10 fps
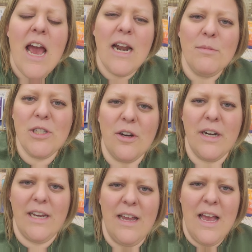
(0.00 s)
And I'm
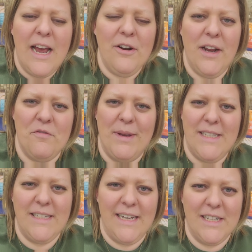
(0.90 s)
sorry, I don't have my
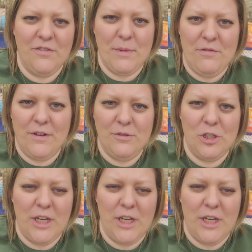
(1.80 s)
stand if my phone's